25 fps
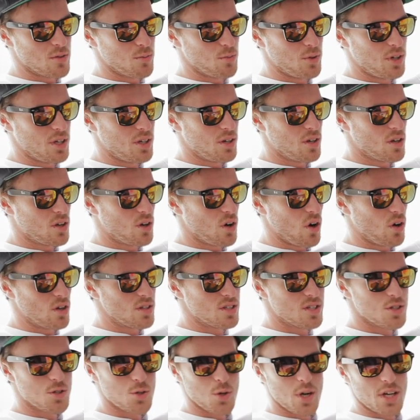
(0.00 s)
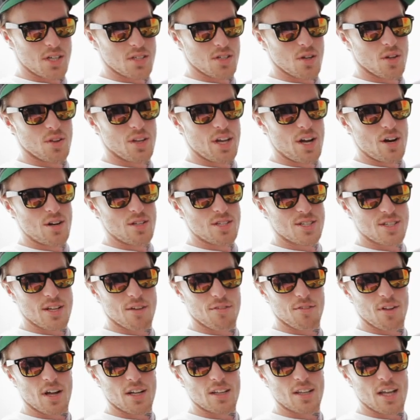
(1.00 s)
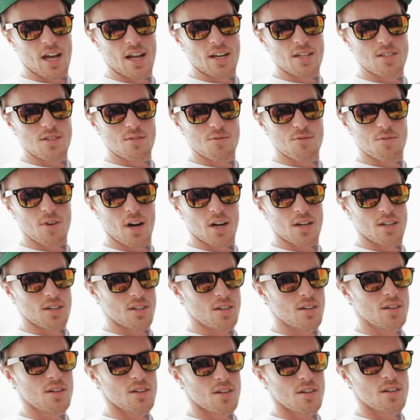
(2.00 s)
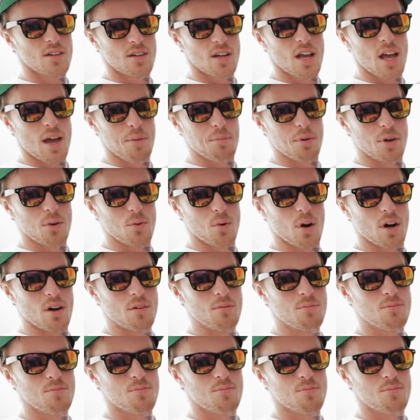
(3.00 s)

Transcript: and we got strings on there and stuff like that. It's a fucking epic one.